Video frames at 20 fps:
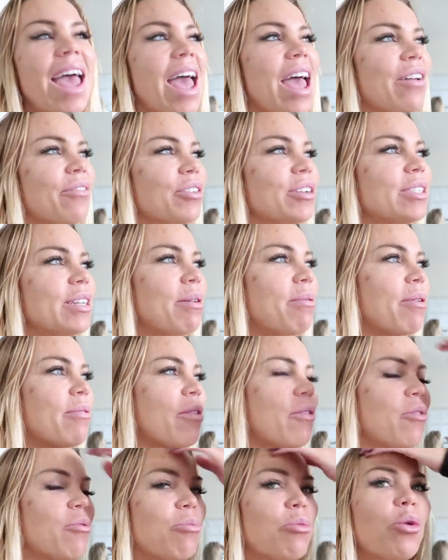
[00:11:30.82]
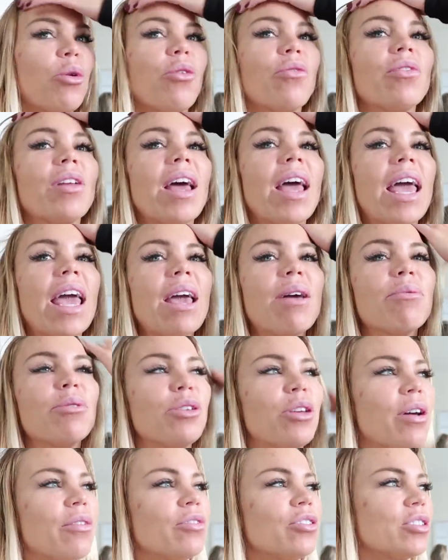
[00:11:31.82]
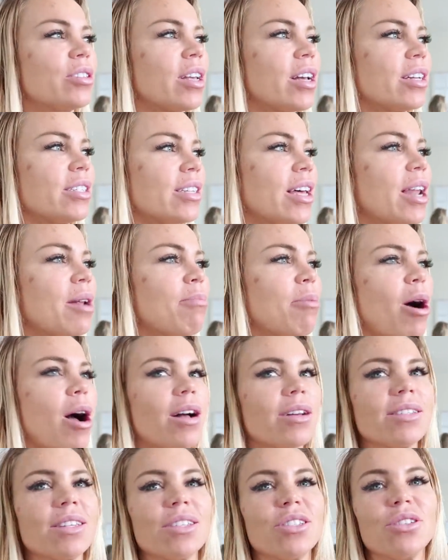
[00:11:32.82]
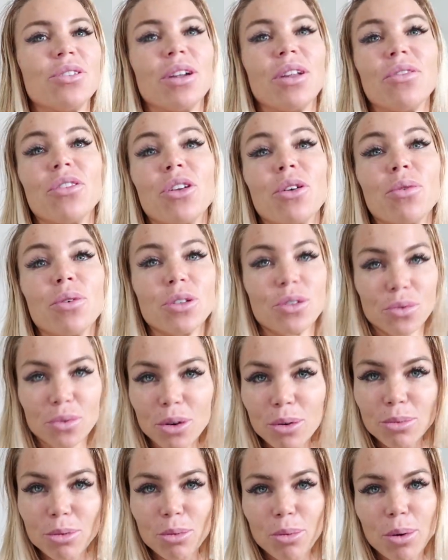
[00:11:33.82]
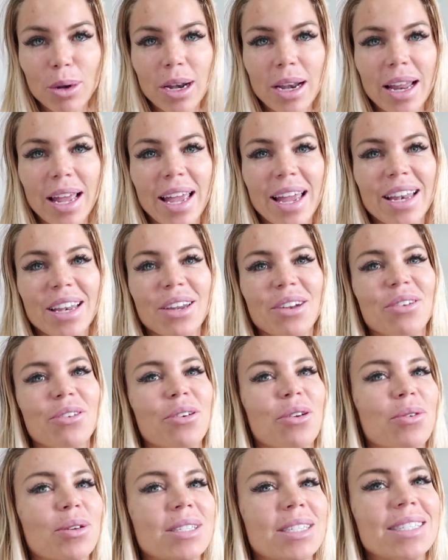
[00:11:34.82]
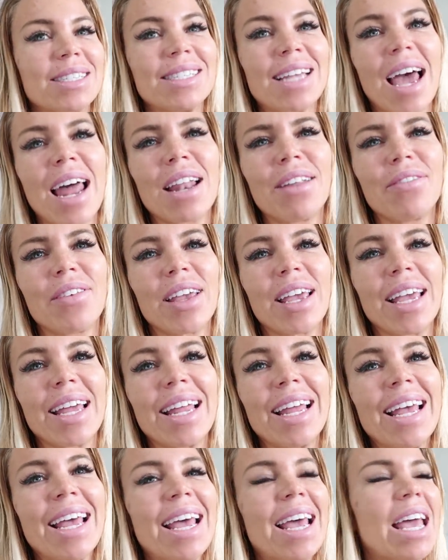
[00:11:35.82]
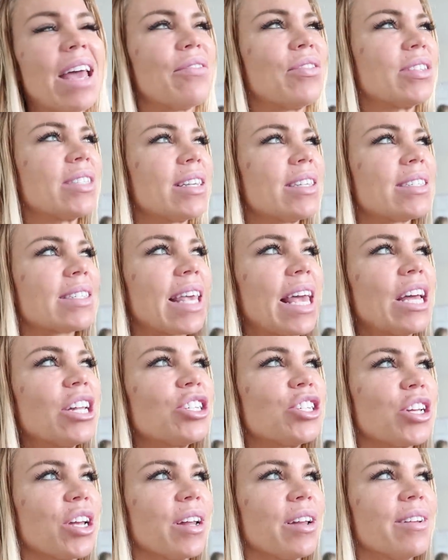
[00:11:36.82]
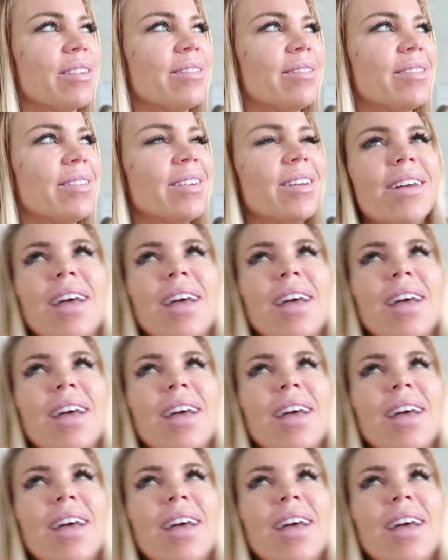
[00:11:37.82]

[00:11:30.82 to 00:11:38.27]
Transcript: every time I've ever moved, I hate when you have just like a ton of boxes. You don't even know which room to put it in. You don't know what's inside of it. If it says kitchen,